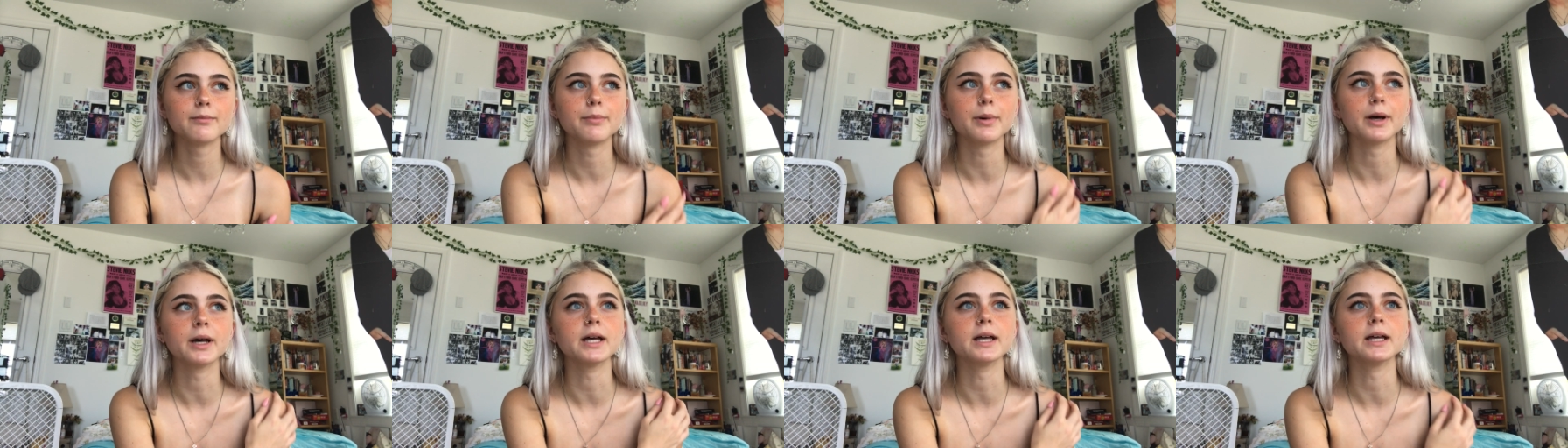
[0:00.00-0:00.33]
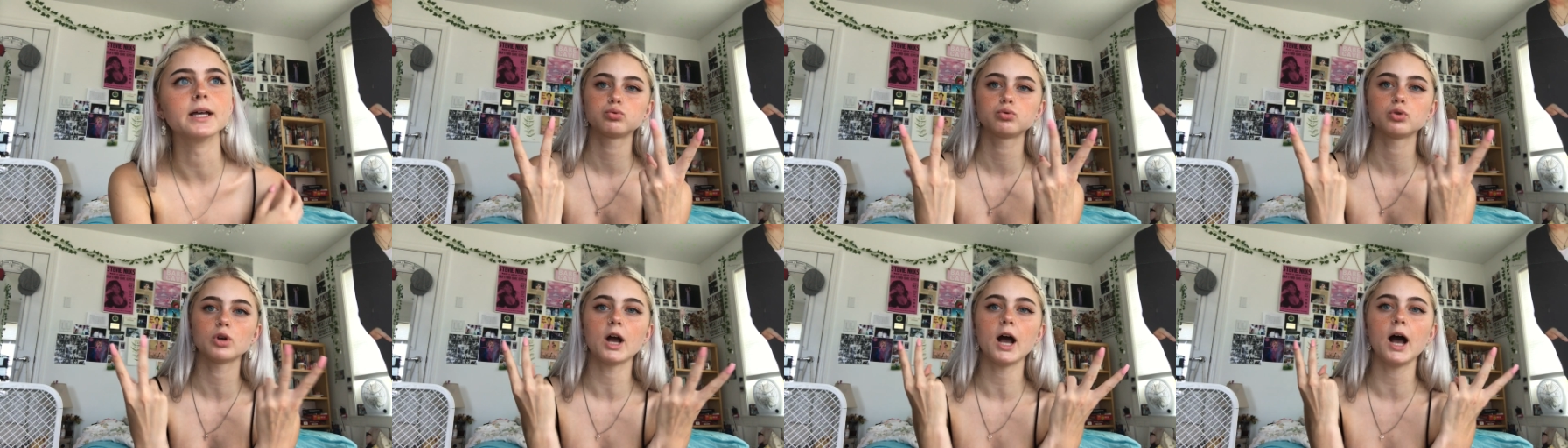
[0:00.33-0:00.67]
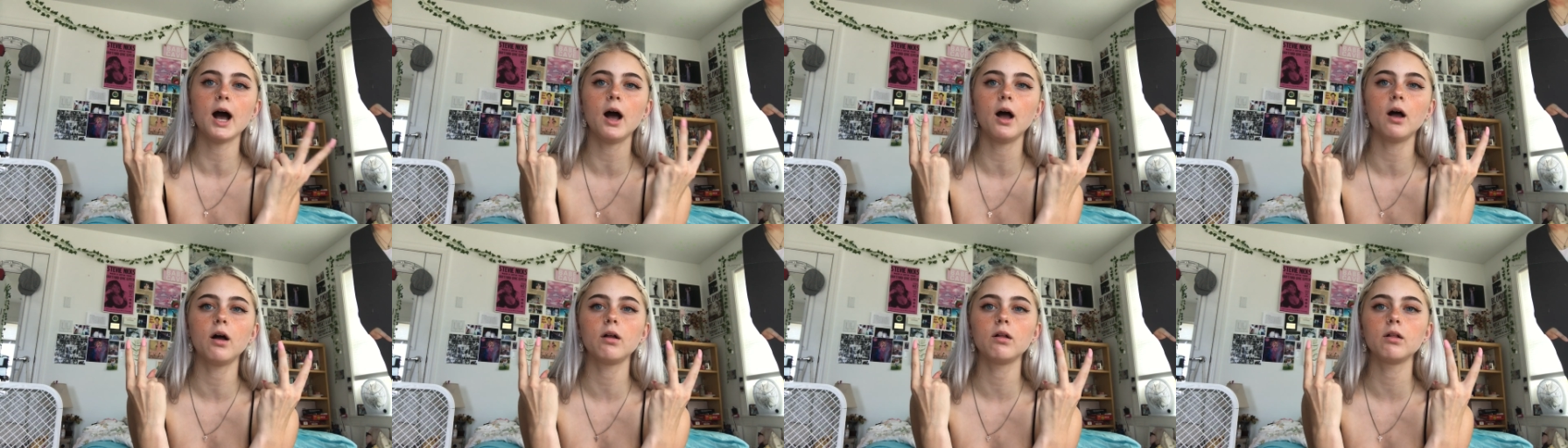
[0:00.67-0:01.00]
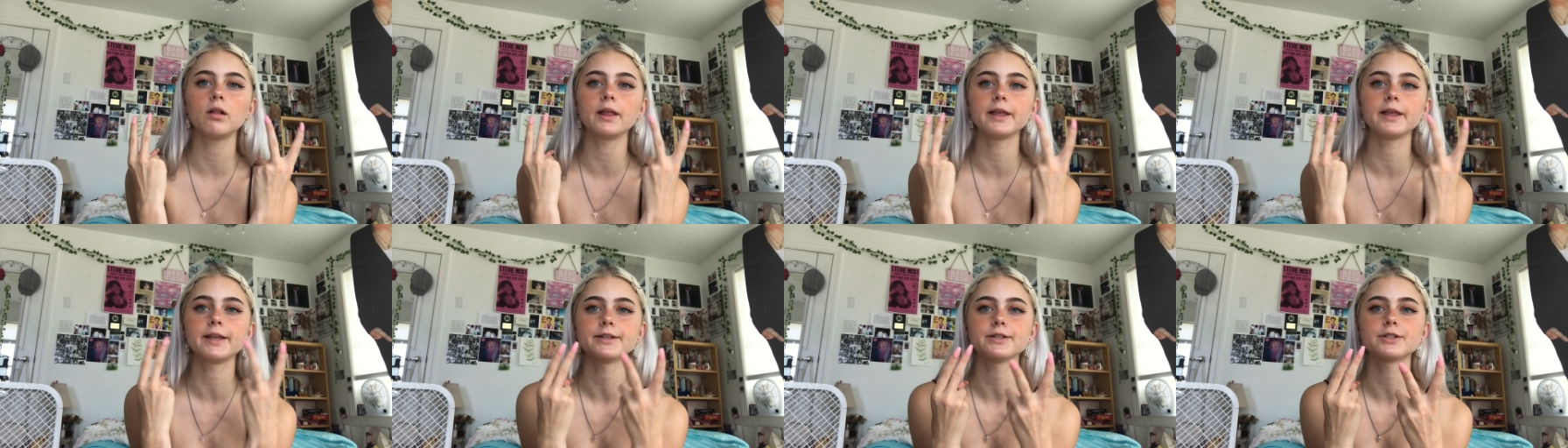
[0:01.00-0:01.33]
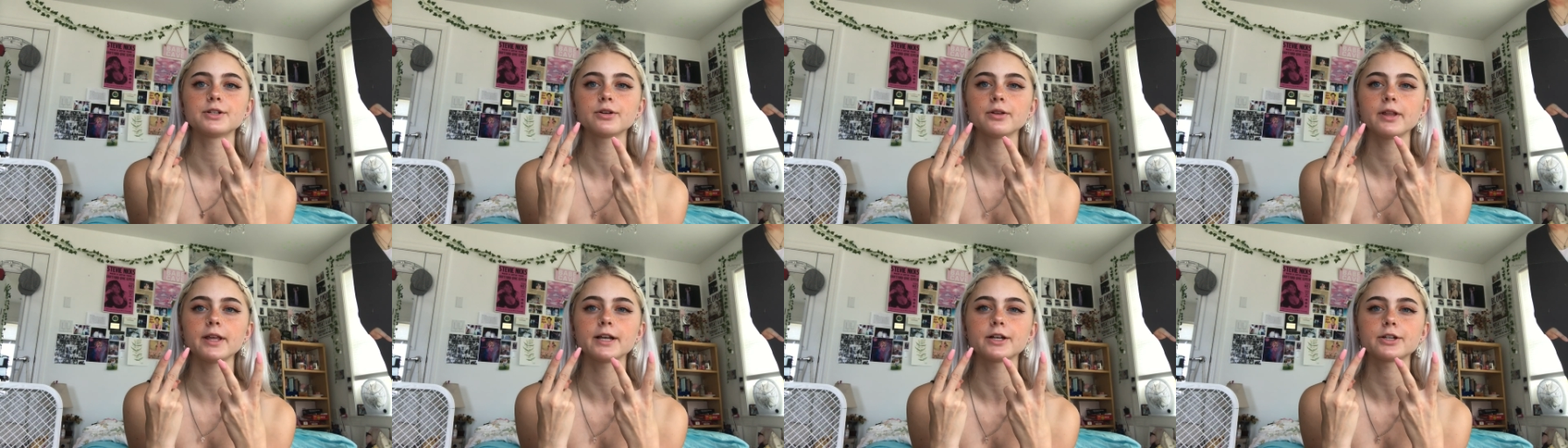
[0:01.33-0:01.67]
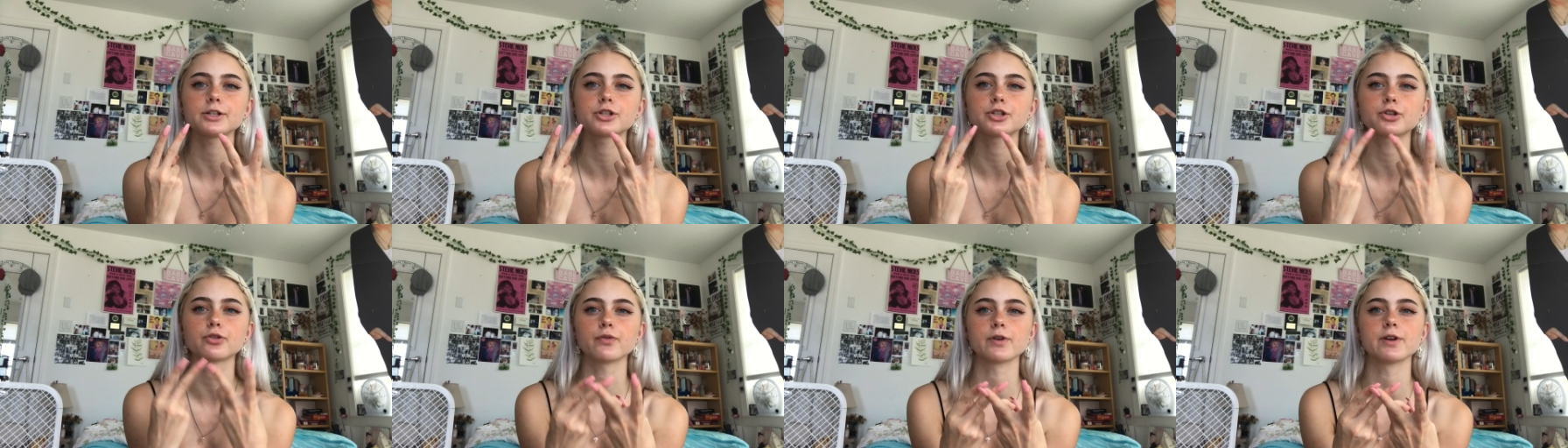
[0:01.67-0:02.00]
But I'll insert like a
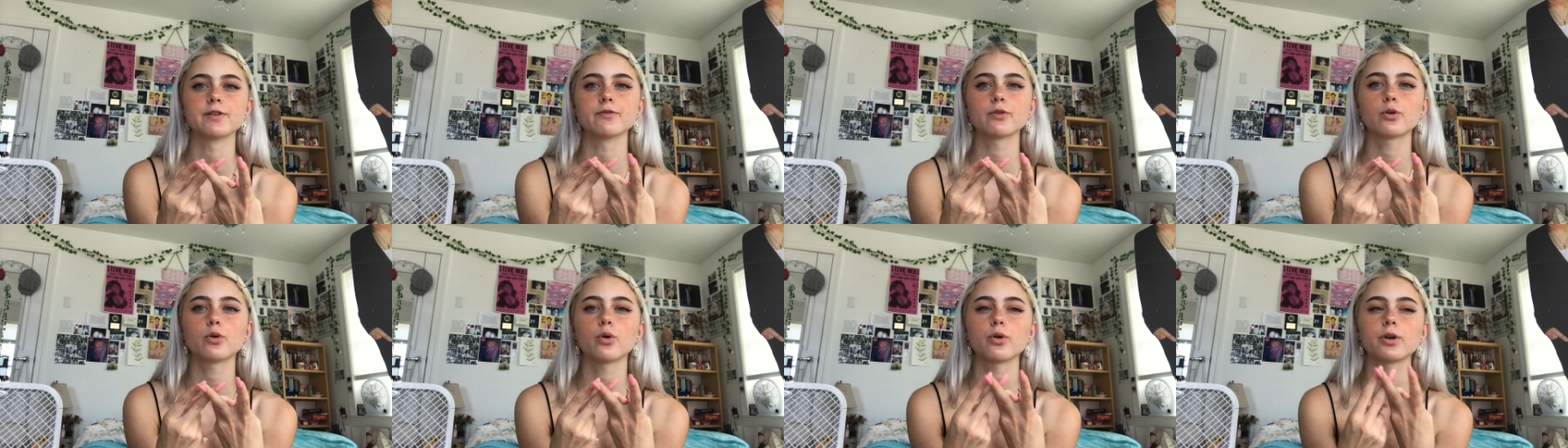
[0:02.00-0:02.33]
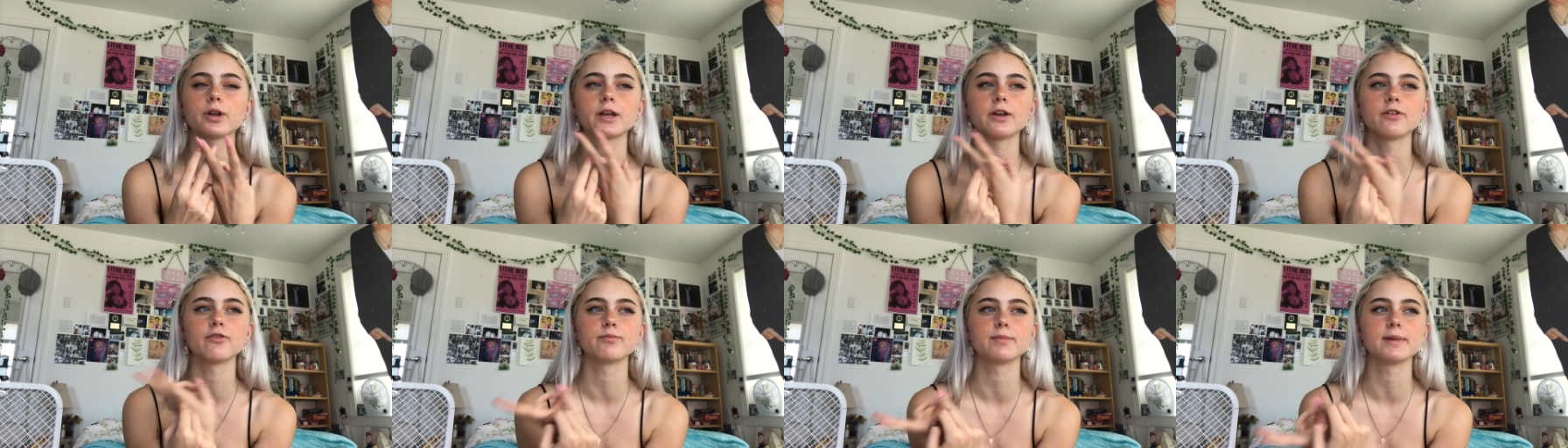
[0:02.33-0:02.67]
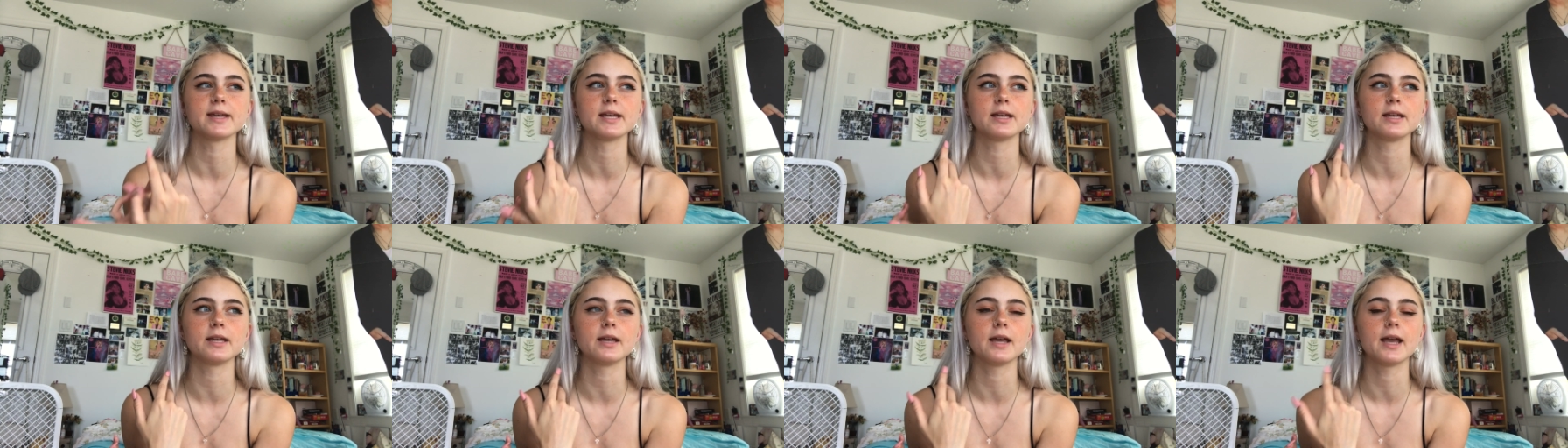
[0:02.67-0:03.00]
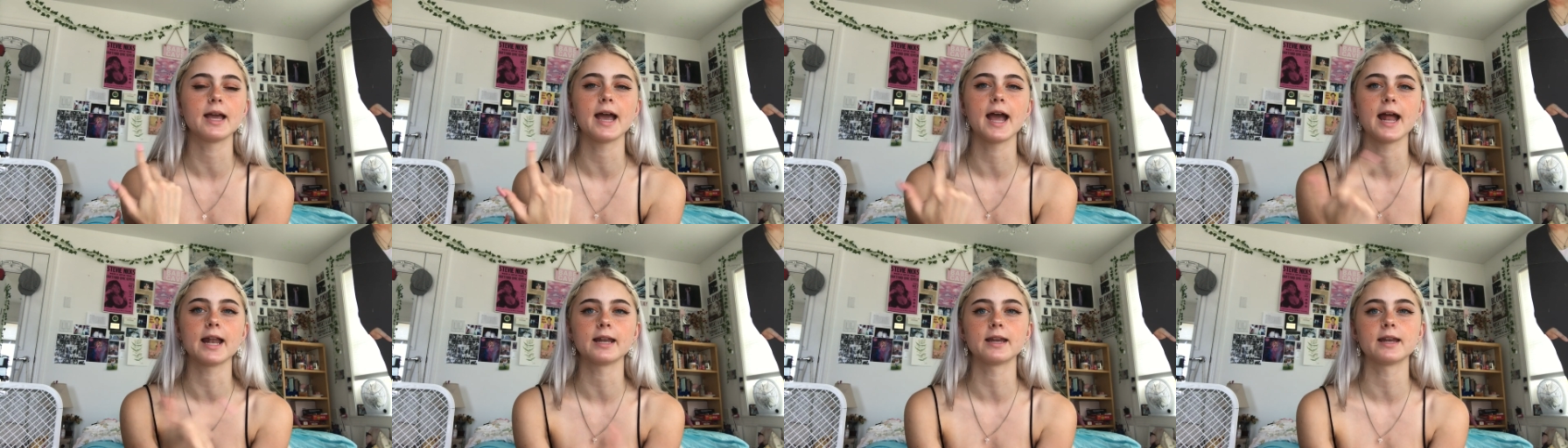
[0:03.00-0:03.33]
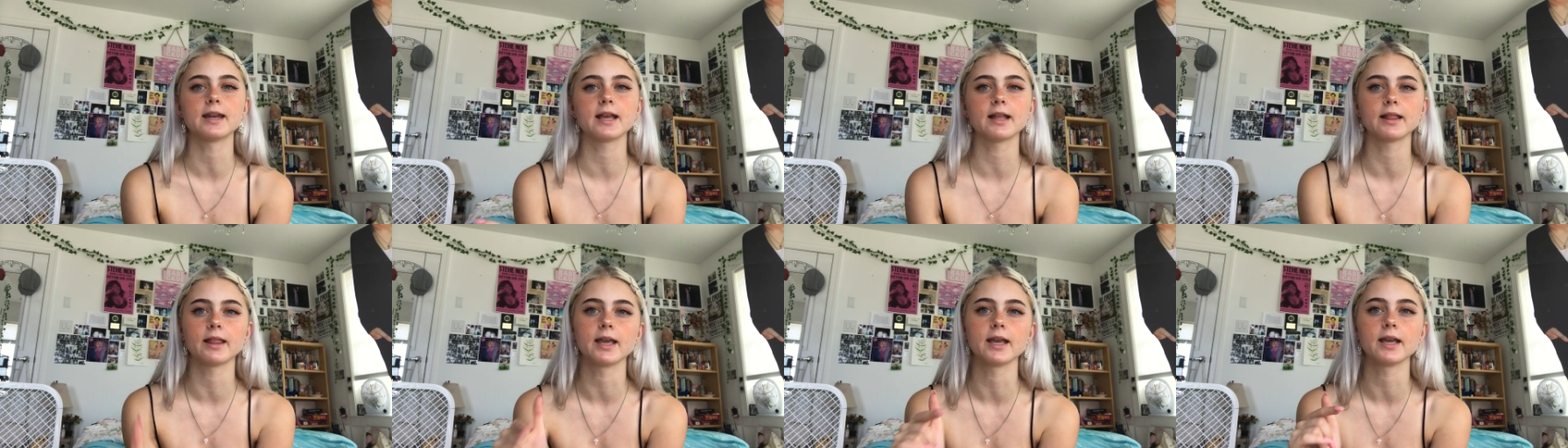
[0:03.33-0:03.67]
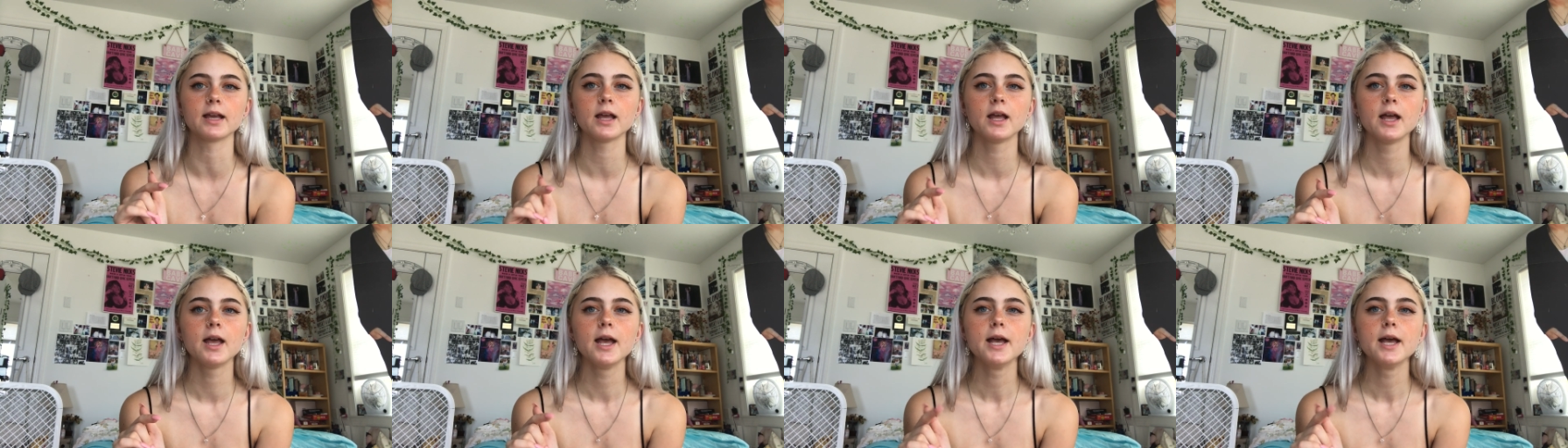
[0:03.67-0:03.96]
screen recording of me editing like